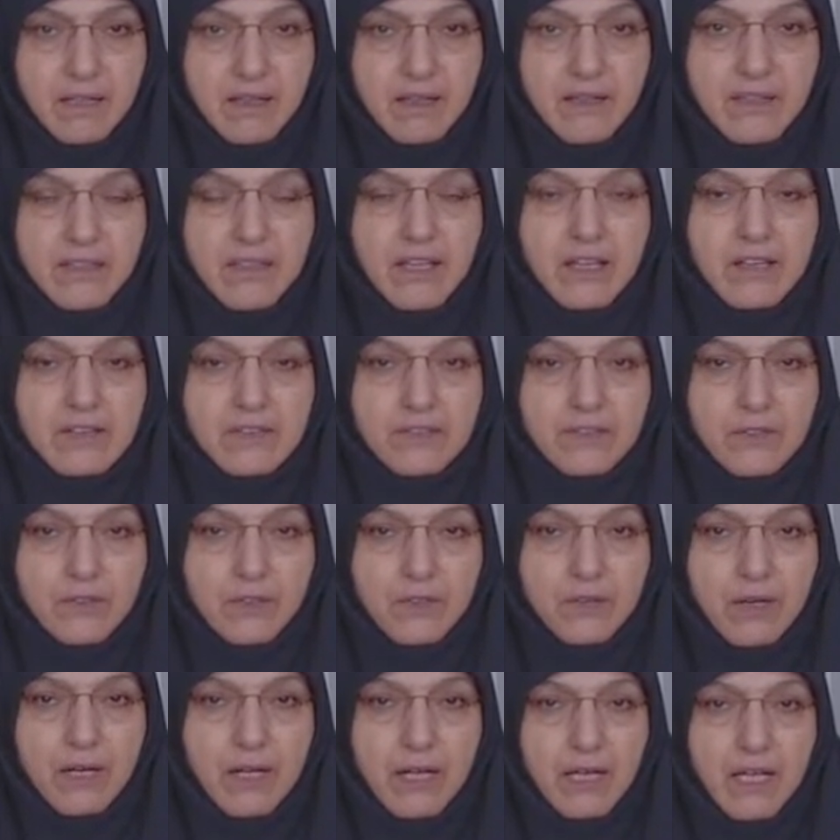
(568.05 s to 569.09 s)

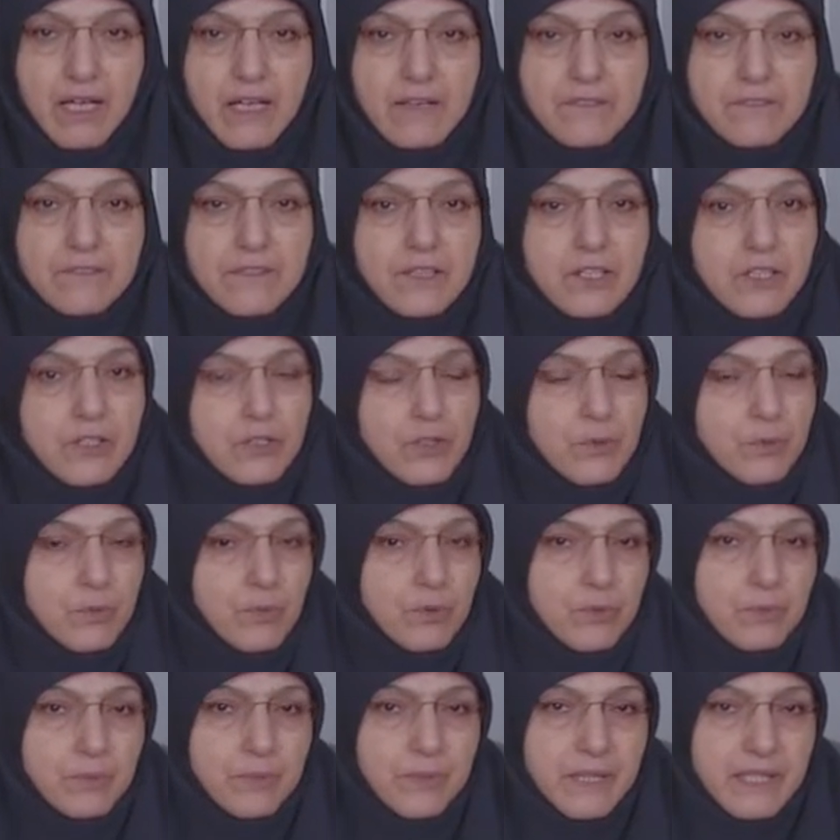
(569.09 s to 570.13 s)
Therefore, every
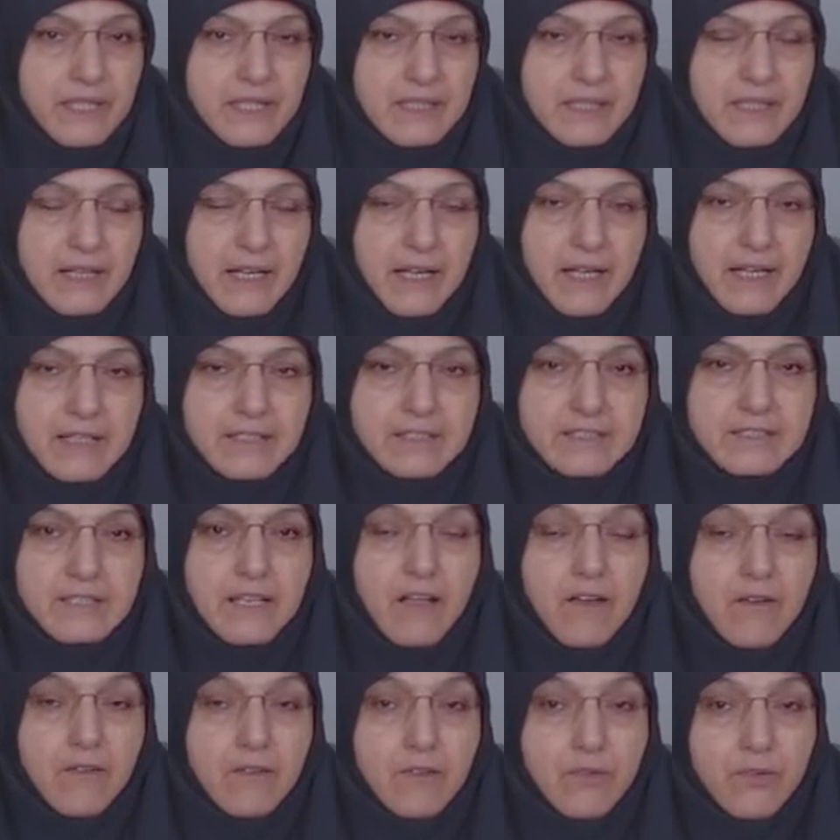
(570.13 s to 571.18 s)
human being has
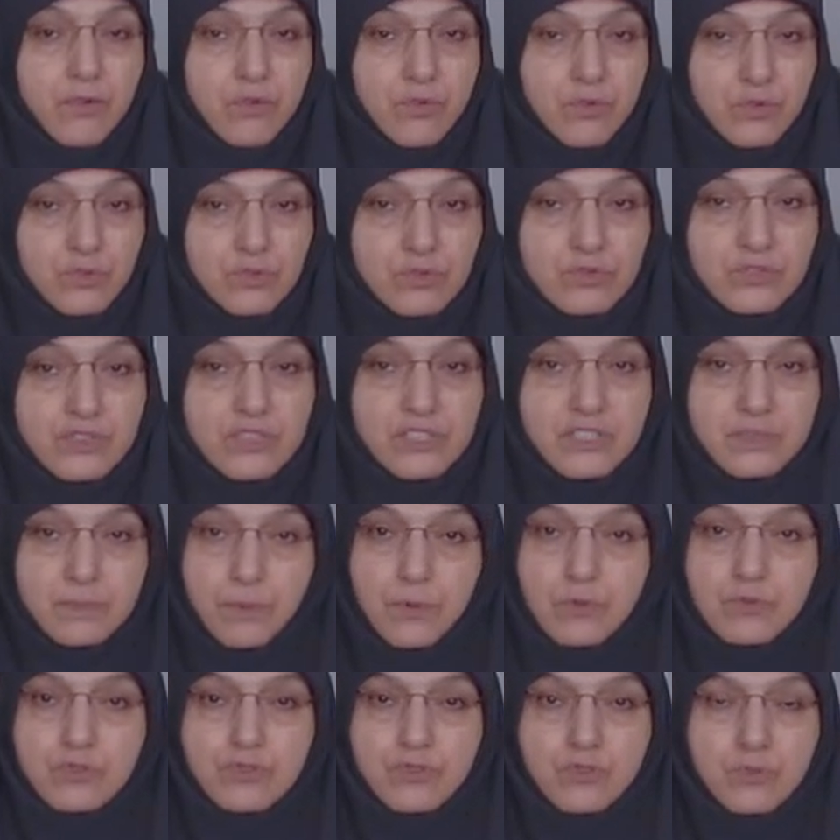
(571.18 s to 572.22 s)
full
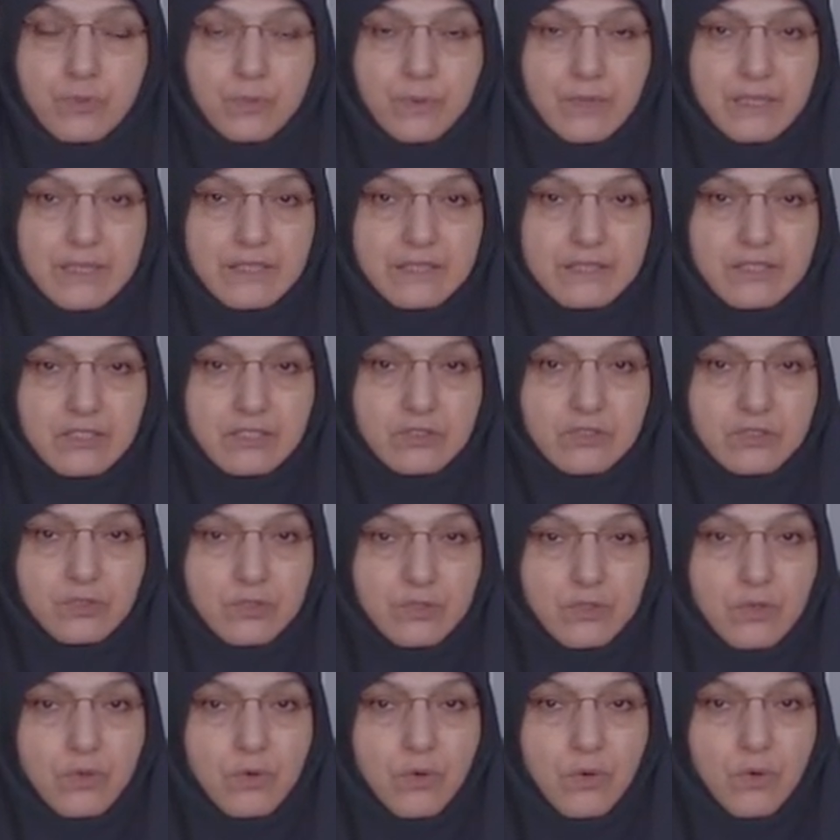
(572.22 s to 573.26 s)
responsibility to
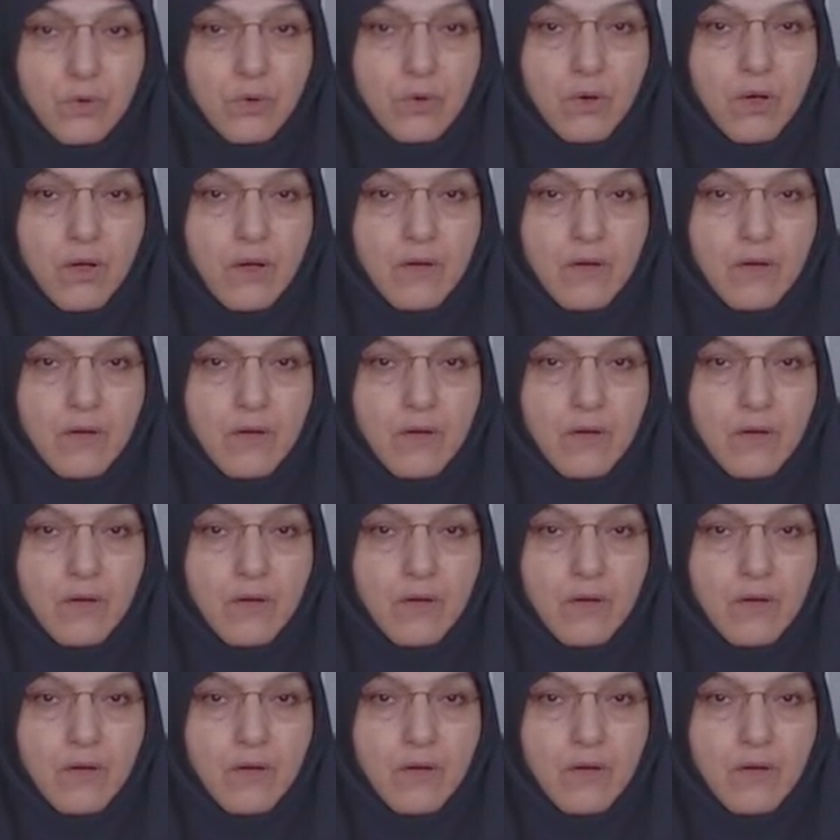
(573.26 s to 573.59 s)
know